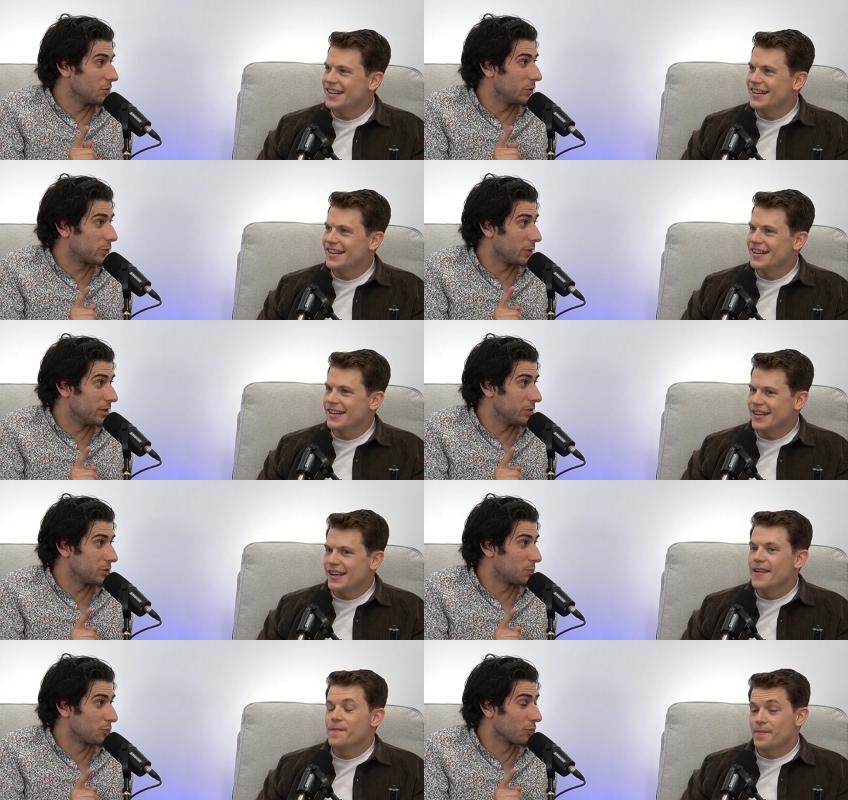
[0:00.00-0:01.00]
Speaker 1: which
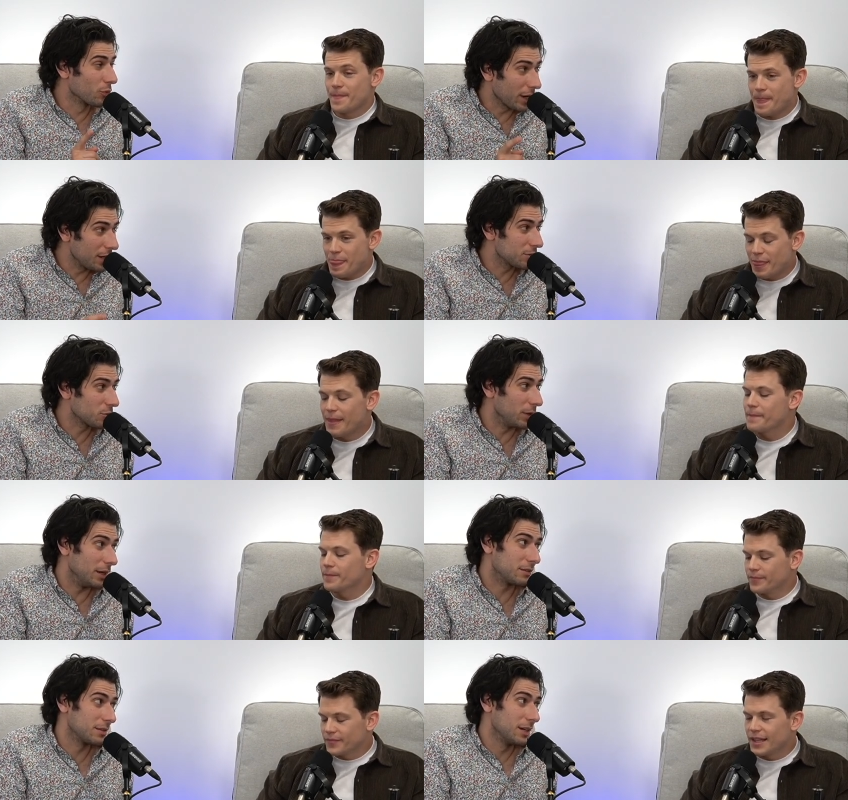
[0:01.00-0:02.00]
was pretty
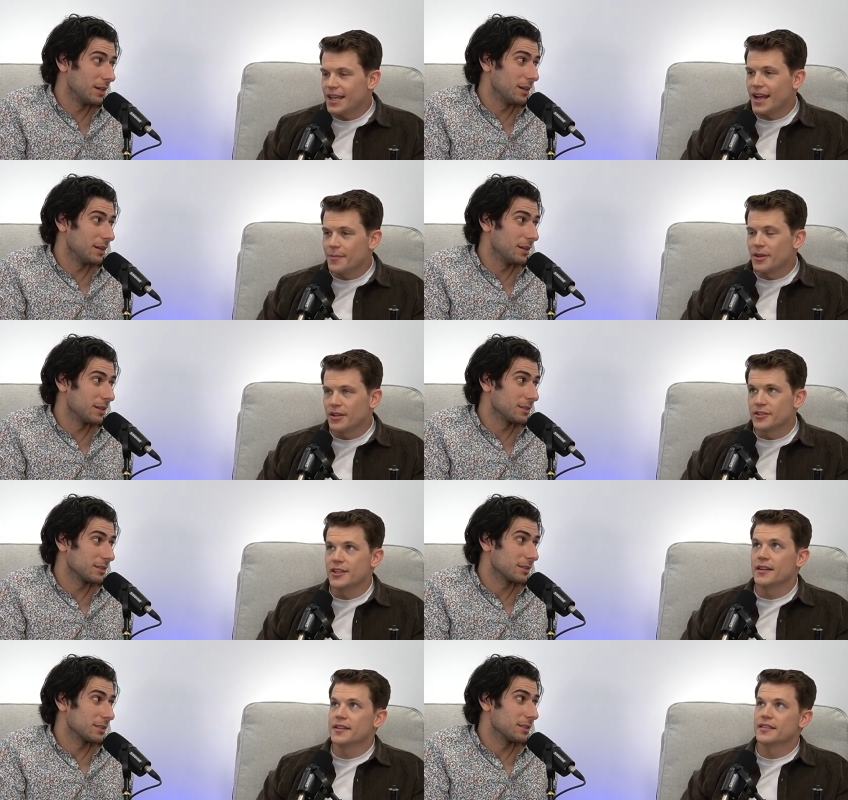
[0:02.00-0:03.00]
sweet. Yeah, I'm a little
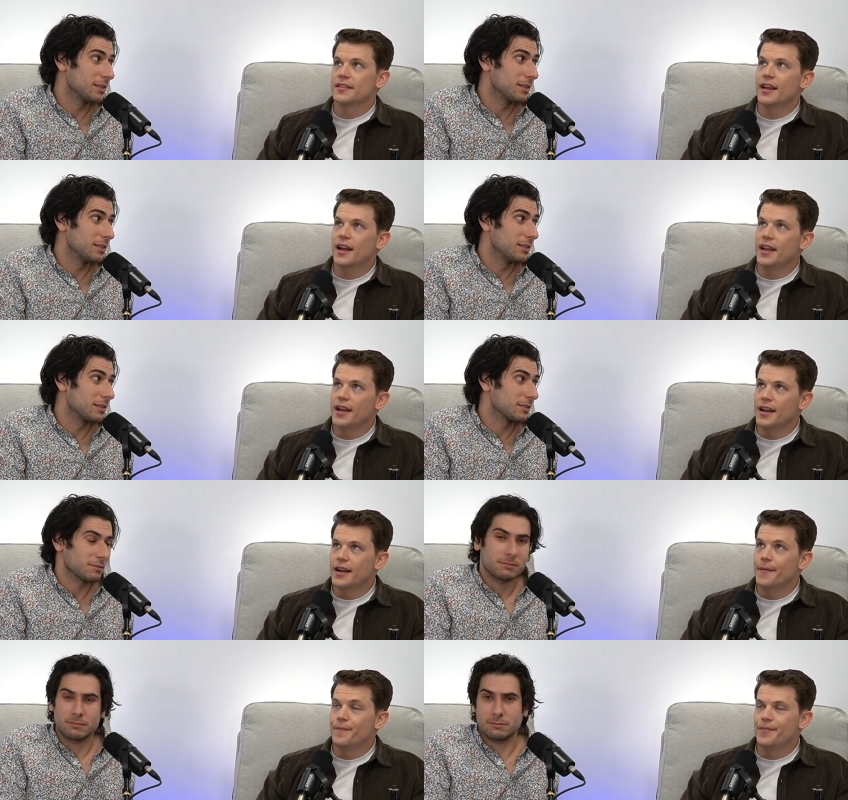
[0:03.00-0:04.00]
jealous. I
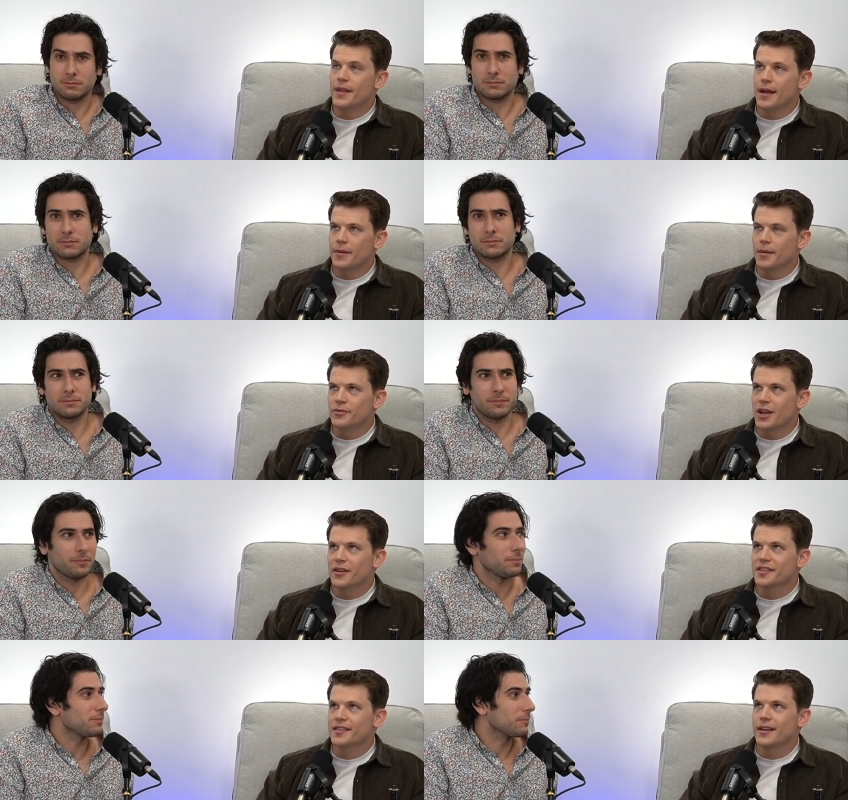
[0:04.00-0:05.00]
uh, I'm
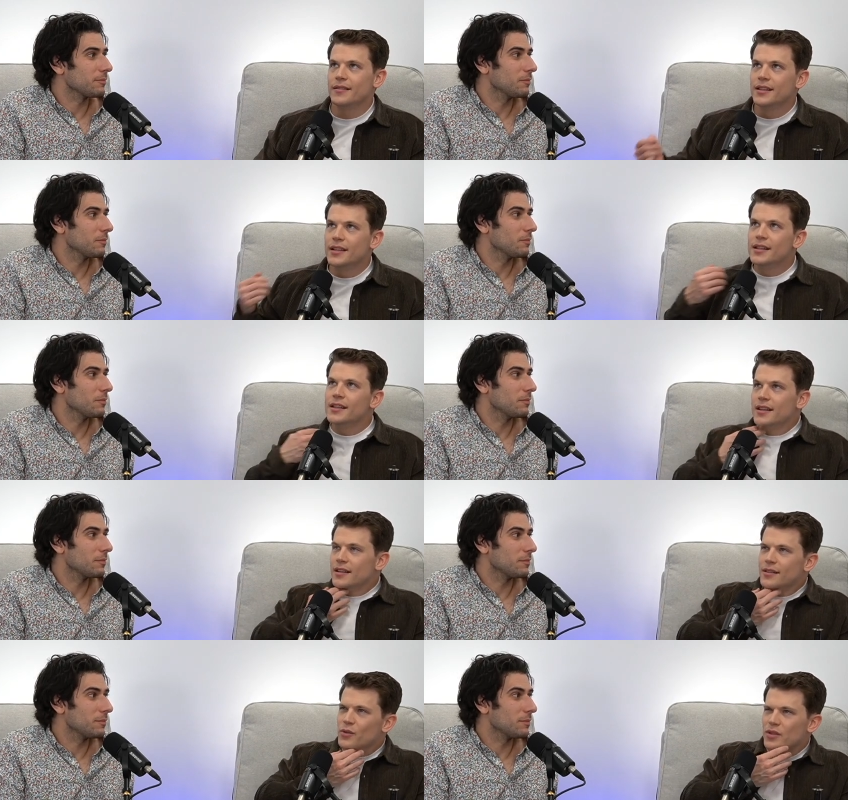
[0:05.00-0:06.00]
jealous that
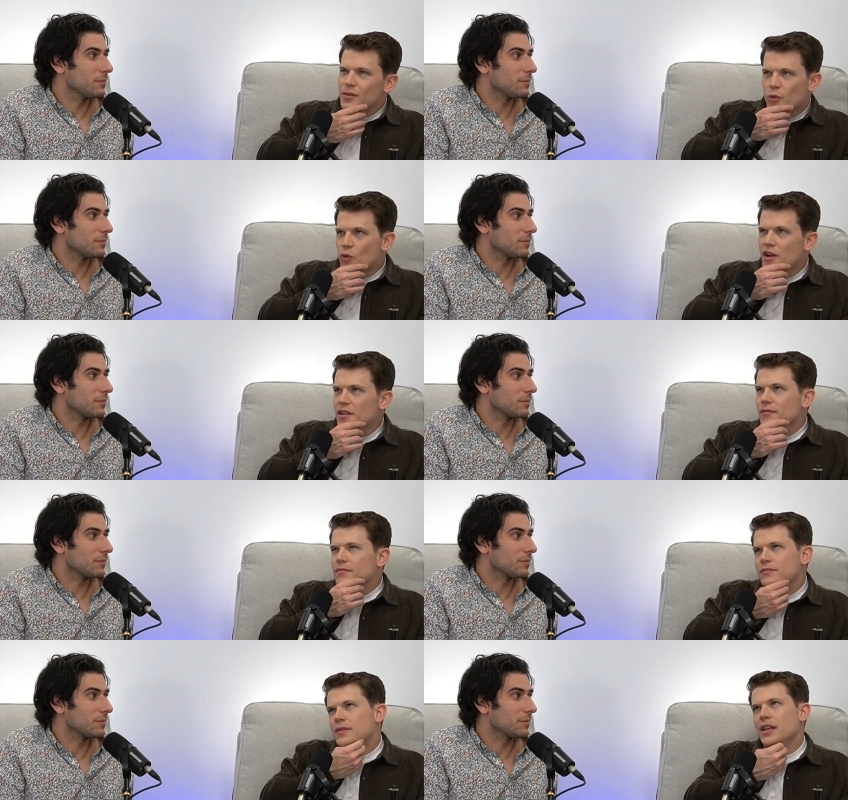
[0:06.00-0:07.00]
number one,
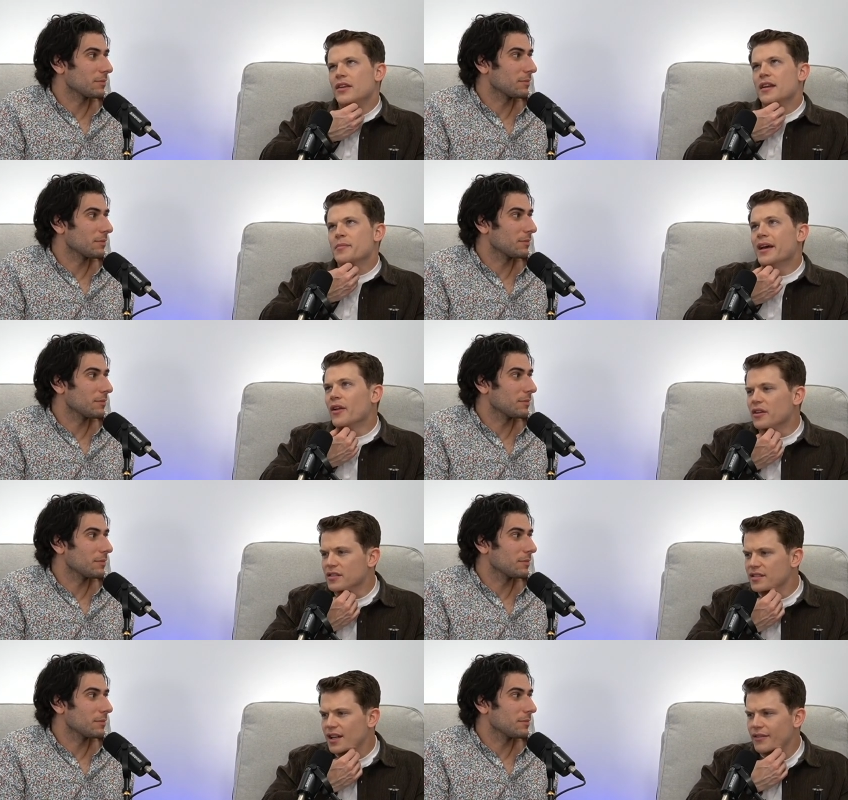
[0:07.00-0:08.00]
why are you getting
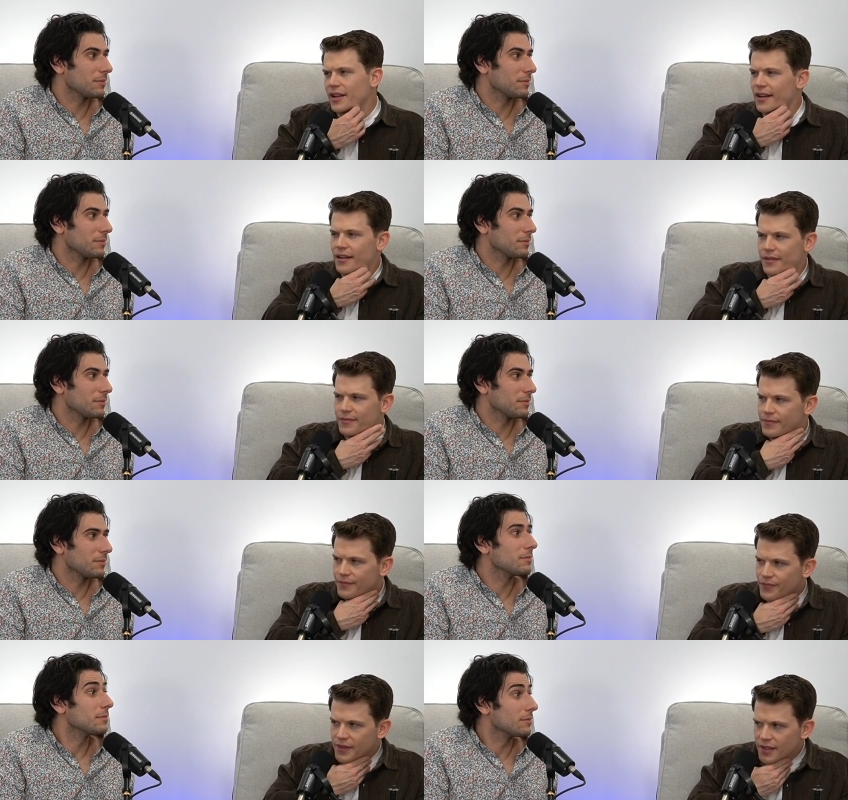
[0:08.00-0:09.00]
mailers? I have like
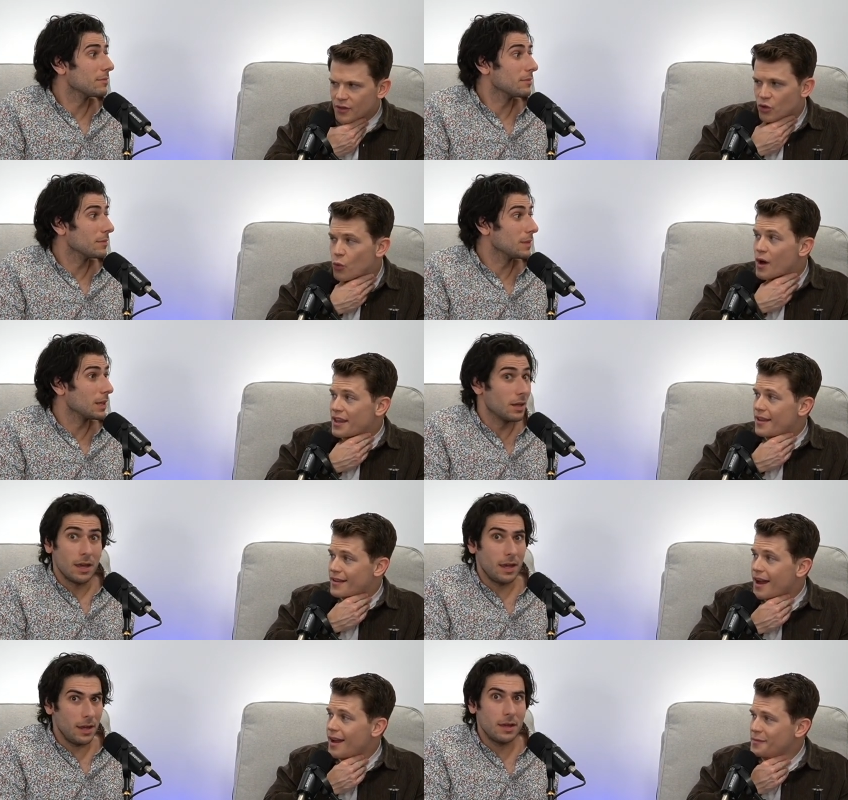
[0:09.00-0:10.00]
20
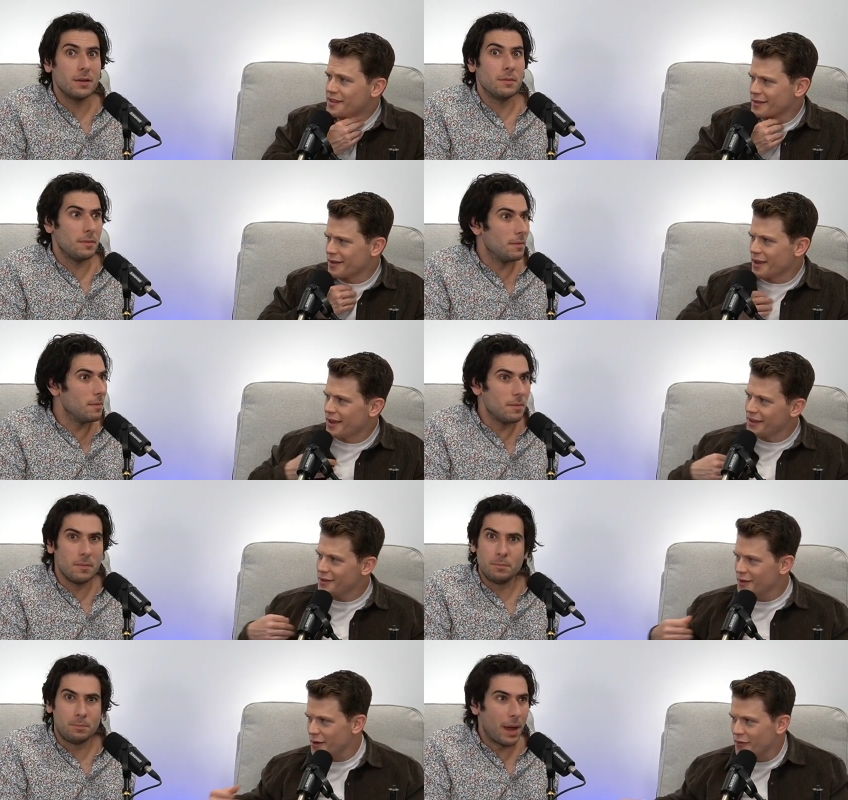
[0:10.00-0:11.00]
times the,
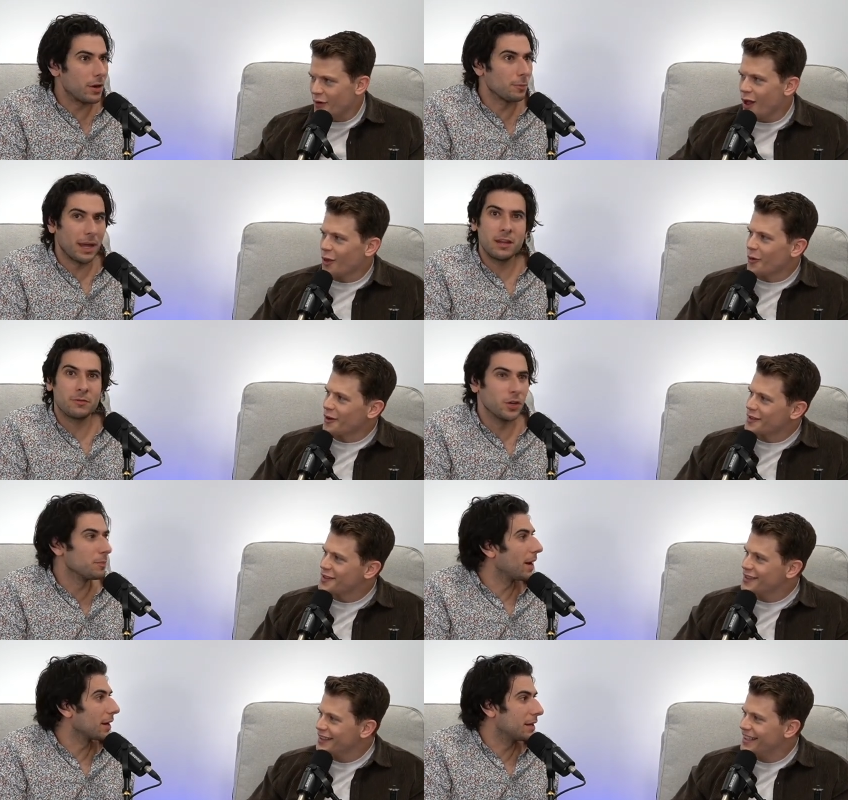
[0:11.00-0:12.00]
the better followers. bang for your buck